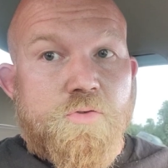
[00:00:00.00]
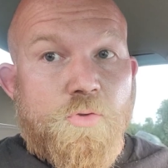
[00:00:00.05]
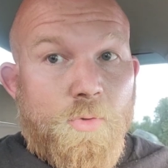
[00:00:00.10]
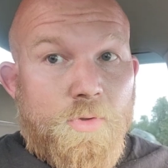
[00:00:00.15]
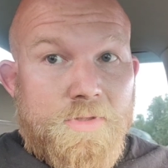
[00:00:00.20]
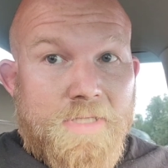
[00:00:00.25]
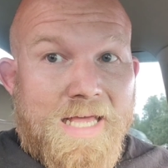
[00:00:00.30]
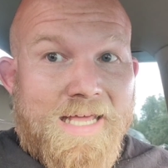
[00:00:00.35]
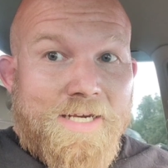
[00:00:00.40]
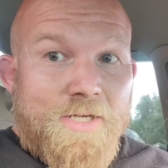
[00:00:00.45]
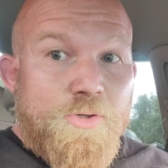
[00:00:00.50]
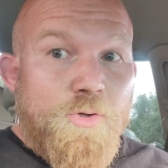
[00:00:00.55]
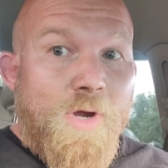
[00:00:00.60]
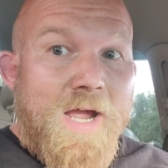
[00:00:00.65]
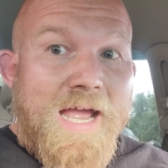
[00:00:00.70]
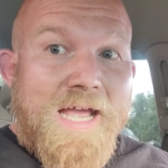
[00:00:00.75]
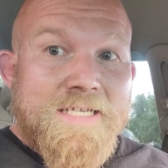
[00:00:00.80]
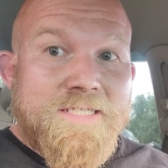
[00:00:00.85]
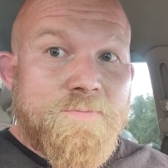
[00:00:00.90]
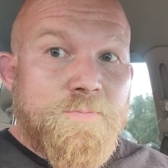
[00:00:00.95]
So a lot of you
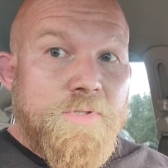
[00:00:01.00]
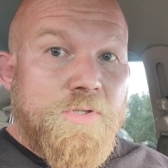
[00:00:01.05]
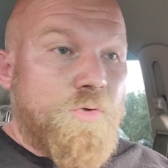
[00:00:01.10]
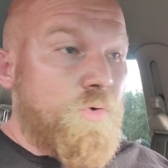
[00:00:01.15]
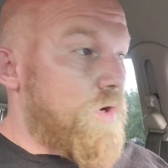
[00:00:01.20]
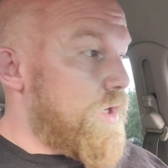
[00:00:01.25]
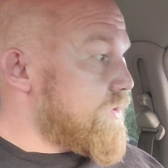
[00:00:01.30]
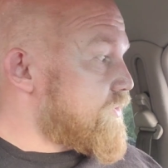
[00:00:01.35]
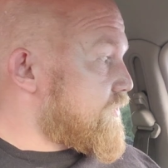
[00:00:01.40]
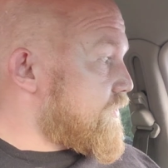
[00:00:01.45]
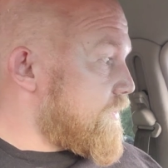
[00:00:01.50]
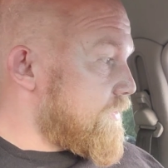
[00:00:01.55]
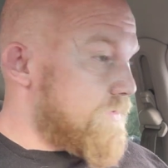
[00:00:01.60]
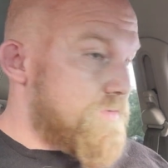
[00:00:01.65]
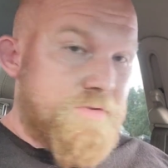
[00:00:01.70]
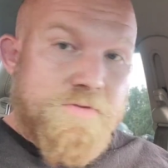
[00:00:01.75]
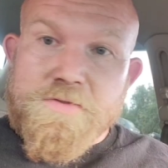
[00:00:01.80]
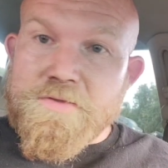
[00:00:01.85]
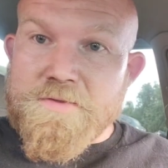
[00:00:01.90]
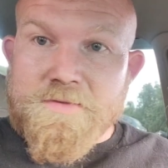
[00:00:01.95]
ask me
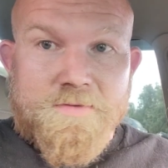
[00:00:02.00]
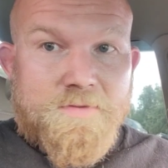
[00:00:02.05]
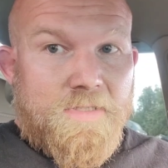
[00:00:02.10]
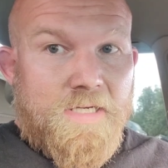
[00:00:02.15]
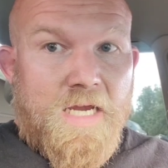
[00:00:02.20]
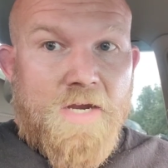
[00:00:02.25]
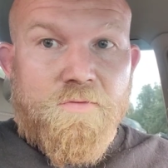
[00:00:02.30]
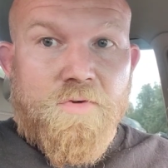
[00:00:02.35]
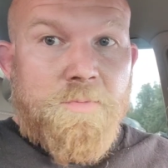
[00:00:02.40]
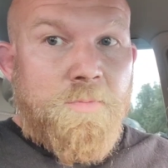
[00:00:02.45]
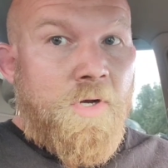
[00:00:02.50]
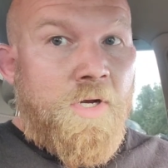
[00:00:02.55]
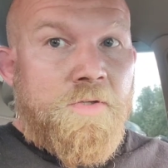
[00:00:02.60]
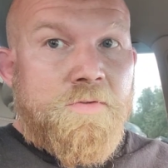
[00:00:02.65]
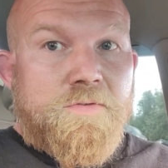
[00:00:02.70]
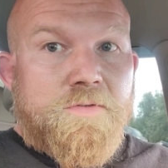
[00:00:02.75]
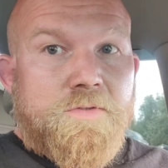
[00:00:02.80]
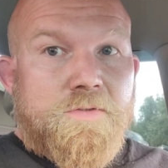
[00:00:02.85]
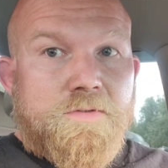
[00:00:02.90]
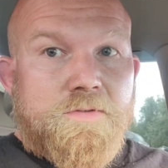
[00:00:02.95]
questions every
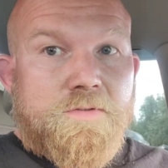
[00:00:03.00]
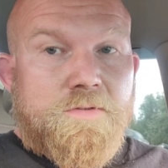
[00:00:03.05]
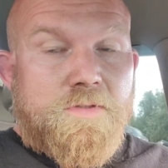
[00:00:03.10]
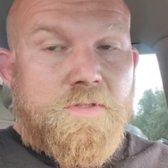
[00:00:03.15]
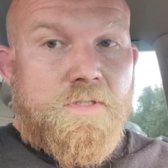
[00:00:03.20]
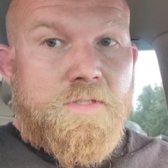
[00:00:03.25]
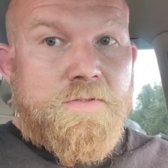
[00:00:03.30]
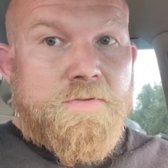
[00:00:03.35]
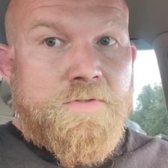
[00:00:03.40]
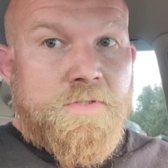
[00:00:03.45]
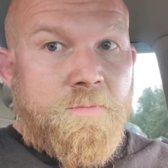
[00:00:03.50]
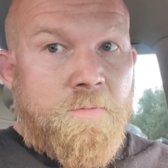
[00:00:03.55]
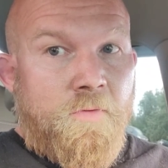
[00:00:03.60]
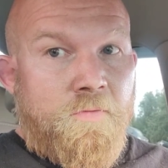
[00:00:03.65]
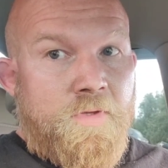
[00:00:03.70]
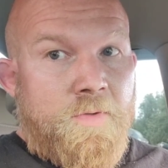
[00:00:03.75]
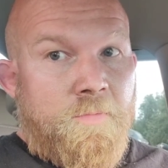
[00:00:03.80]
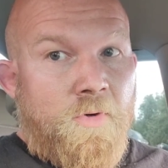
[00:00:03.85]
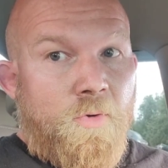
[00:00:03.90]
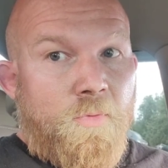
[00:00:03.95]
month, and some
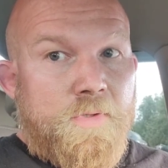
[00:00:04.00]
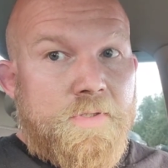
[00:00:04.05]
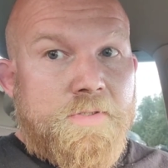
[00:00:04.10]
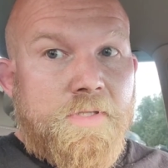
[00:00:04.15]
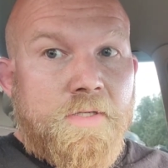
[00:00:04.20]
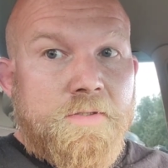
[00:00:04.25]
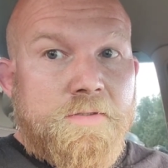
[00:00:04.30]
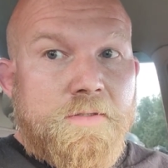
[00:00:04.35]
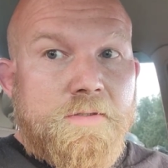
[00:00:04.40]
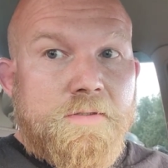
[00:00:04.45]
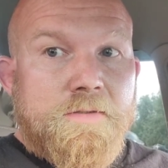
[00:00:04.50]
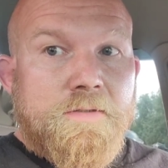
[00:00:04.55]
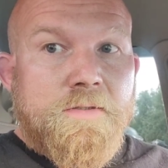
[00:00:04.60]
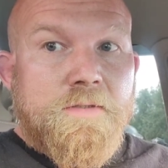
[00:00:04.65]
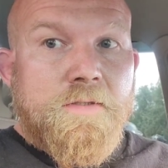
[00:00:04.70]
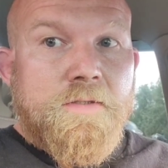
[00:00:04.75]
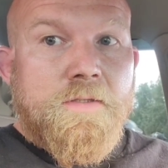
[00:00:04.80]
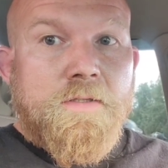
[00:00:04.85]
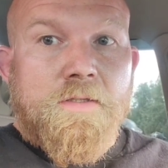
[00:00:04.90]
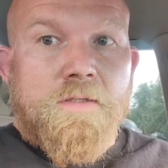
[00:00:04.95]
of them are redundant.
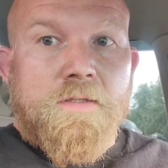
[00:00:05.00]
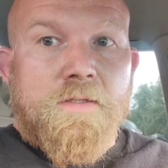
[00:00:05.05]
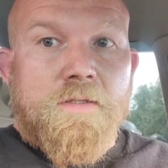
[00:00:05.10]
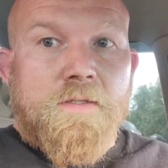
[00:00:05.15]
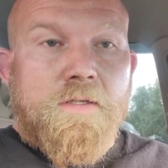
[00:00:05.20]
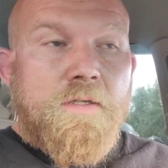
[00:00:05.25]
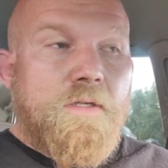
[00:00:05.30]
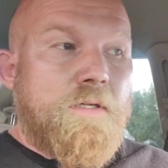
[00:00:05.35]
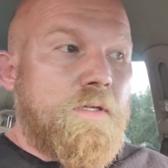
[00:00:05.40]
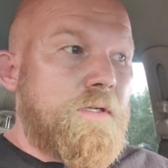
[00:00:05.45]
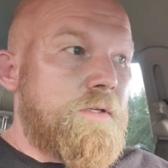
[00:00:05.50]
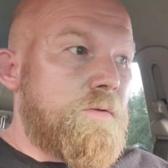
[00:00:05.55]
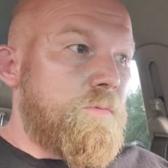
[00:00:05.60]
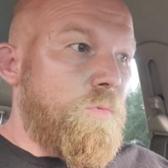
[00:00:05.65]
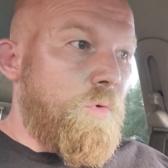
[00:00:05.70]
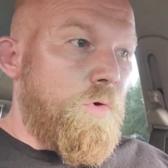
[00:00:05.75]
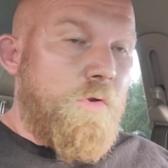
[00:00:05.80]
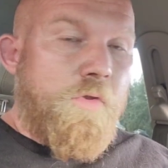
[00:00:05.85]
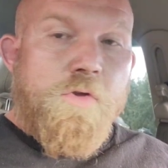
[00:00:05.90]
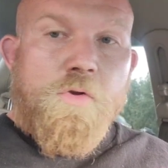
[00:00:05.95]

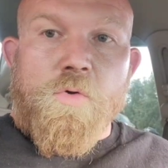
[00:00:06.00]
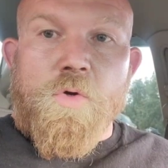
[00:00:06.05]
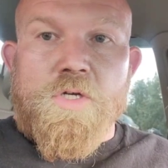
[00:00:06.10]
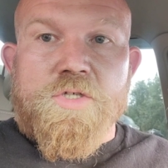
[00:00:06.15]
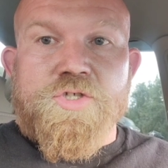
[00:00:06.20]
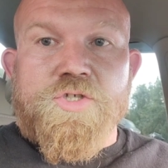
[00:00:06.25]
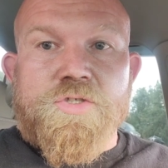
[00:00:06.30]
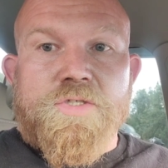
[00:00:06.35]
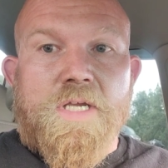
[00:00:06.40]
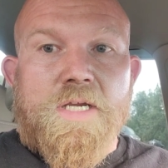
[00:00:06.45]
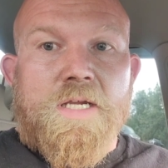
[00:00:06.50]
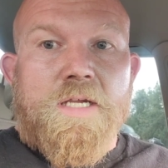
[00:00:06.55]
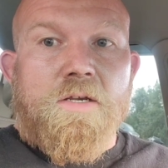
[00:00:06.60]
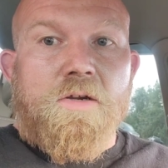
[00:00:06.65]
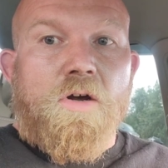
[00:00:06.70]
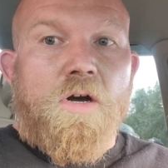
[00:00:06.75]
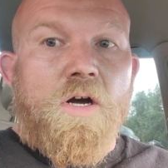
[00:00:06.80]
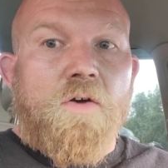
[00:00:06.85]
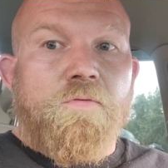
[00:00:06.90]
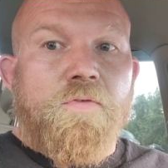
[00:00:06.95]
One of the questions I get
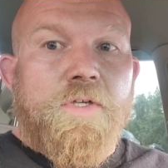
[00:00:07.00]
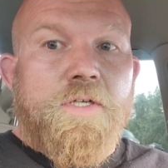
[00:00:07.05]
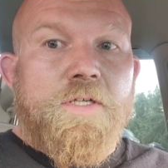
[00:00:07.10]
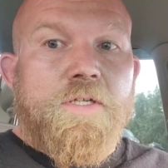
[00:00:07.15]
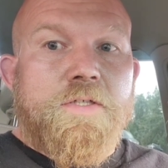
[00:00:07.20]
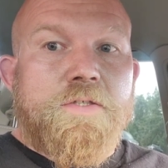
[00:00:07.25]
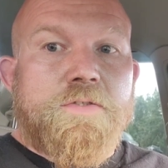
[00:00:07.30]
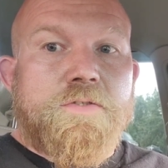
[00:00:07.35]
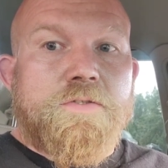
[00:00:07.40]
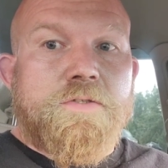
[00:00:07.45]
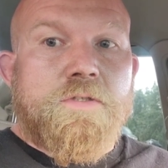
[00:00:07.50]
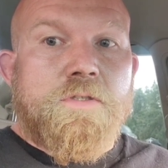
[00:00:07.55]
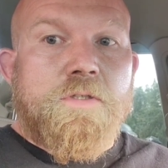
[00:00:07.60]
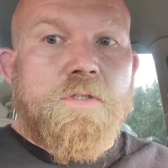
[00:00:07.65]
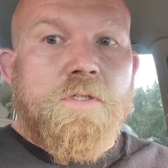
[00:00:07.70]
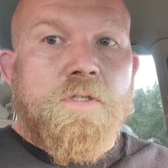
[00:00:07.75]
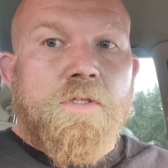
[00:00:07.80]
often is,